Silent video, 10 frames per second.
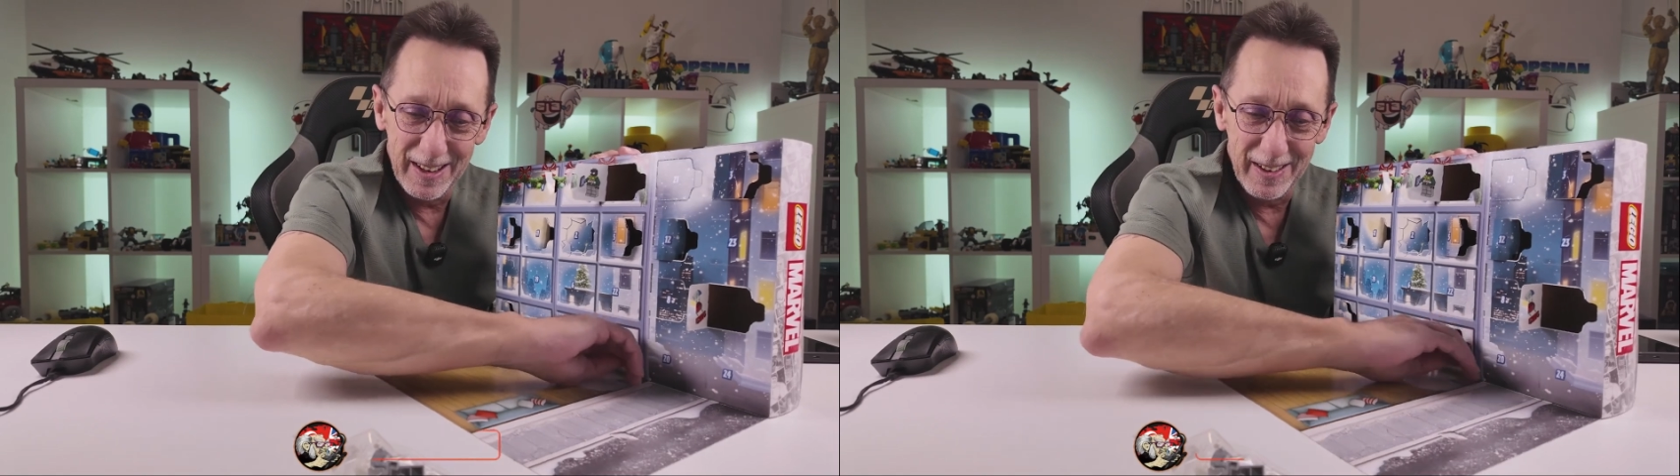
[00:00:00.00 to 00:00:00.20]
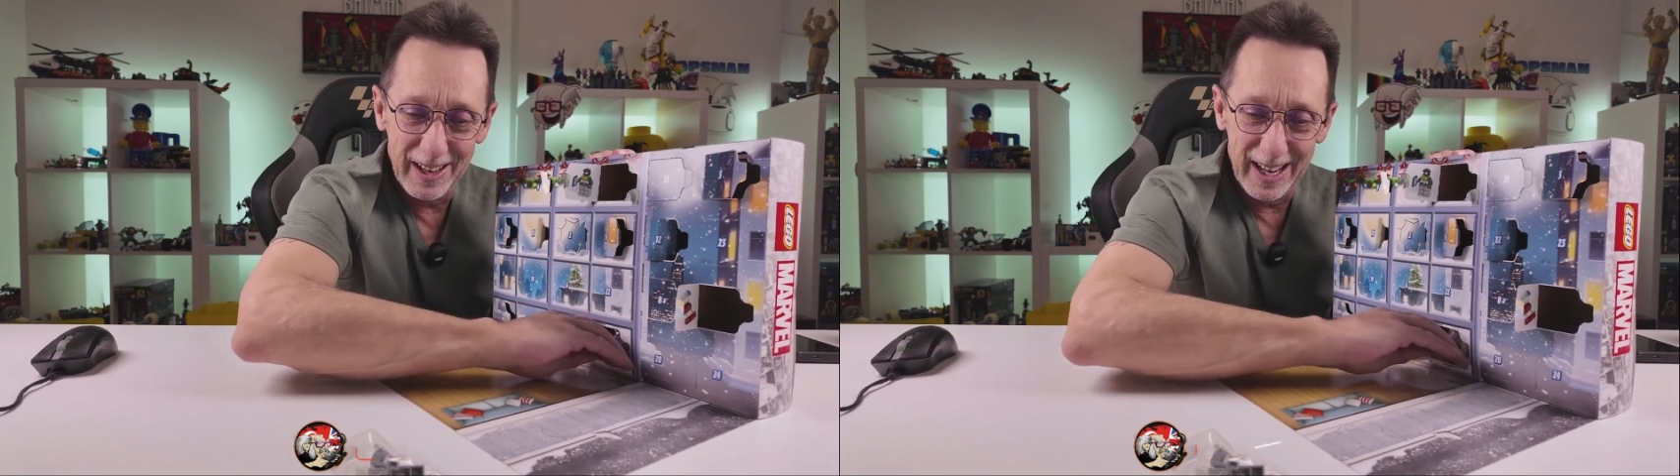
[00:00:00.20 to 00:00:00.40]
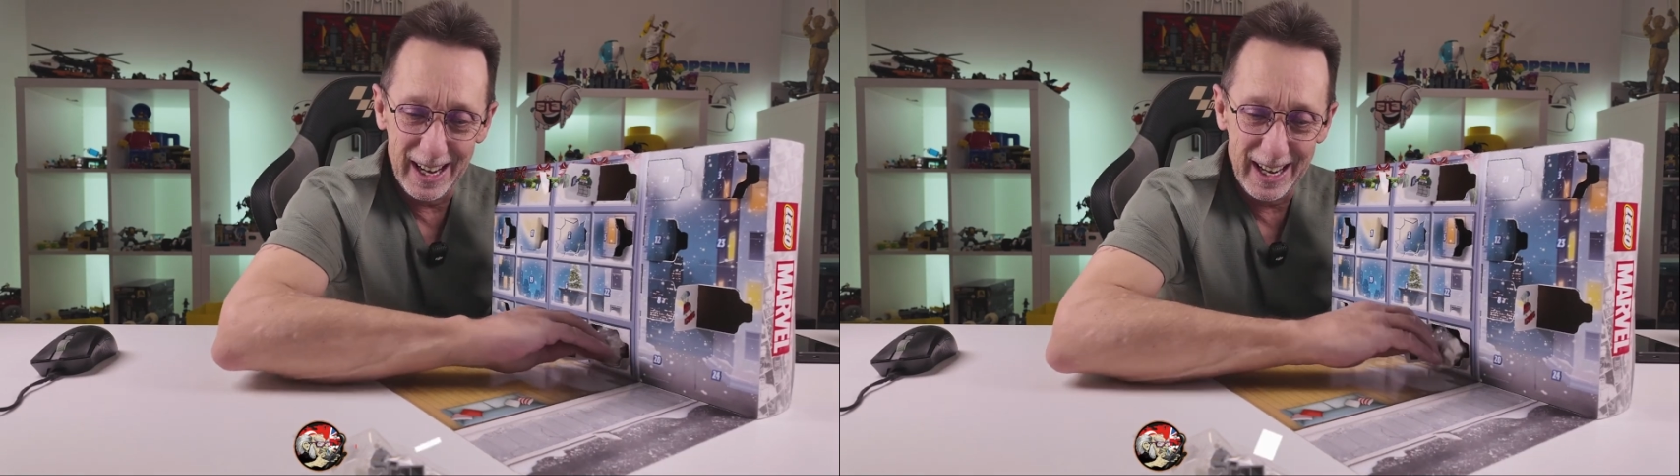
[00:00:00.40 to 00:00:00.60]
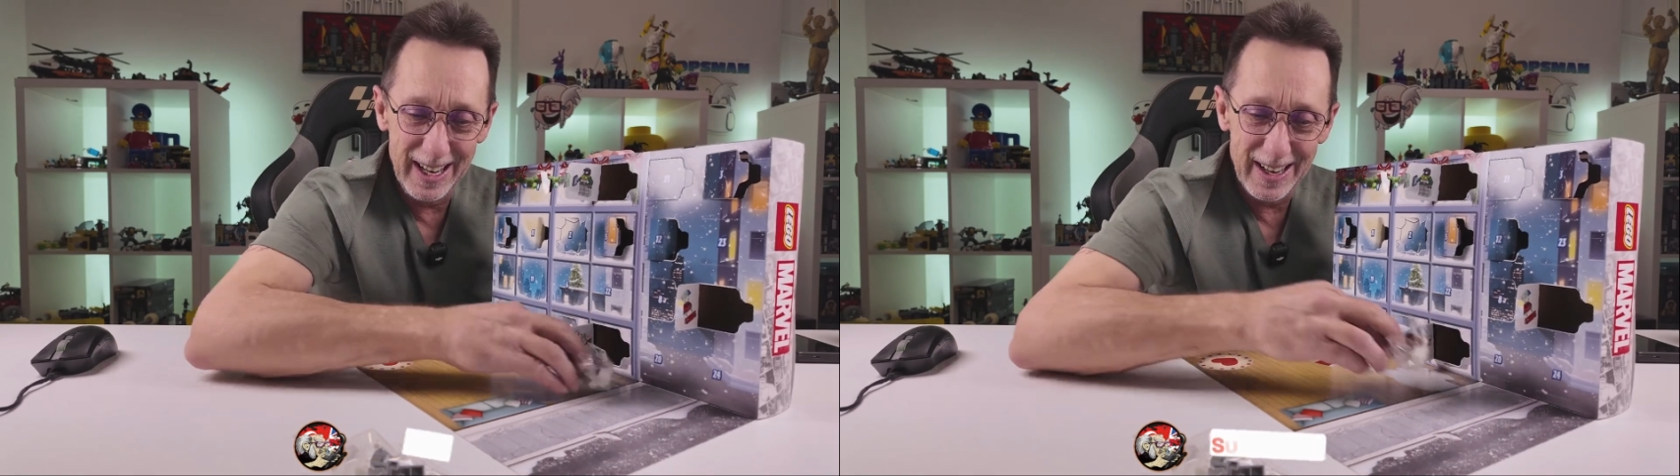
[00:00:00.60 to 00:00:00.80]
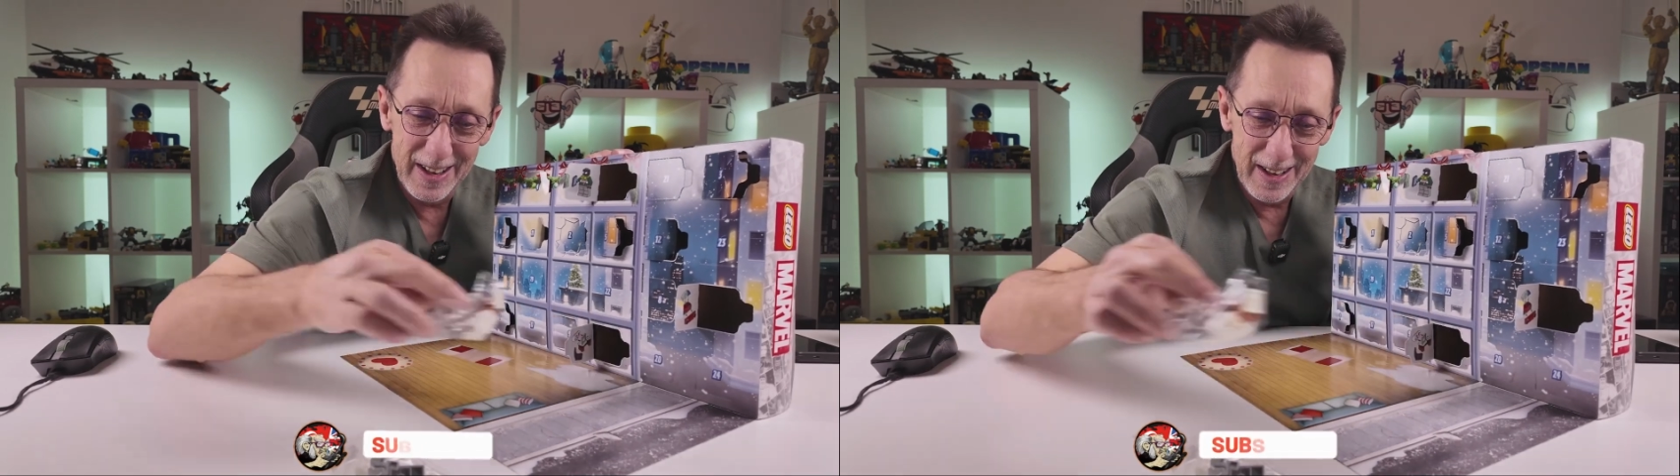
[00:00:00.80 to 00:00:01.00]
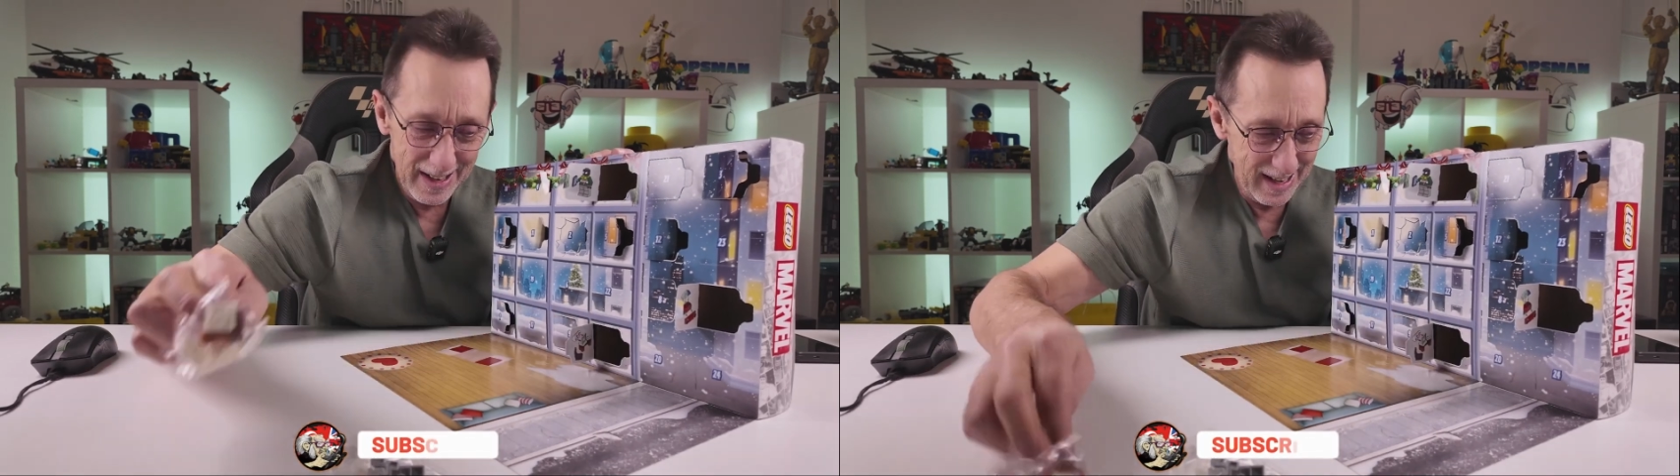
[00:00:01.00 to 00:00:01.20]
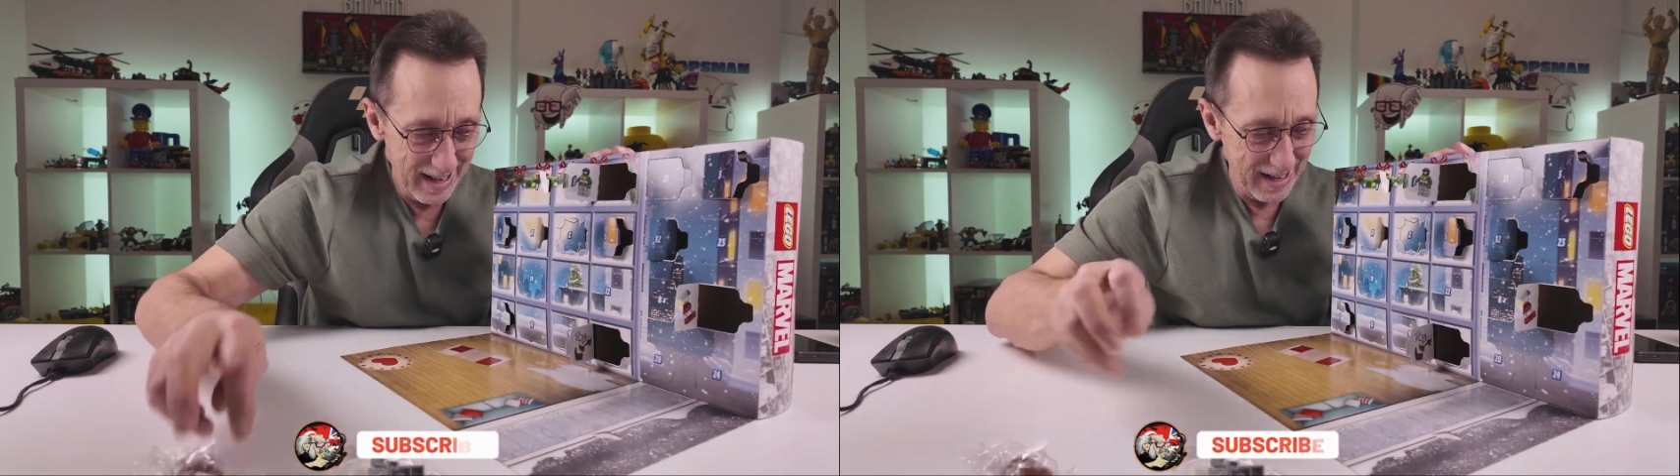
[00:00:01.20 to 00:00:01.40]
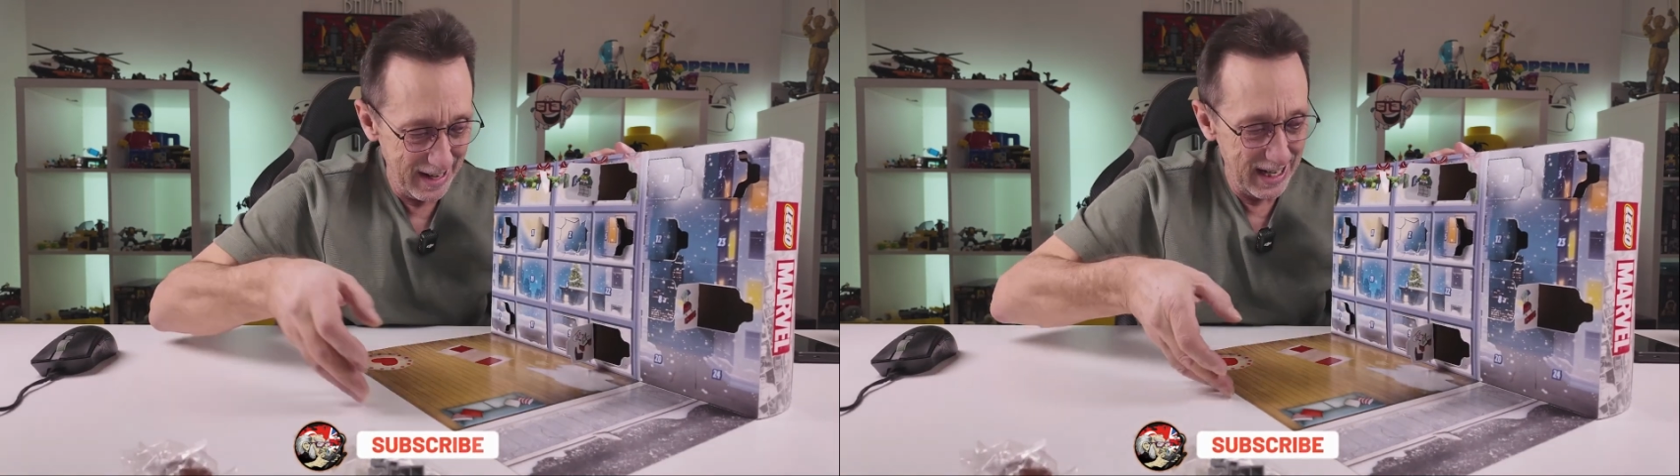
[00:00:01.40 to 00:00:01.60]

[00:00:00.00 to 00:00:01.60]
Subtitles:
Okay, a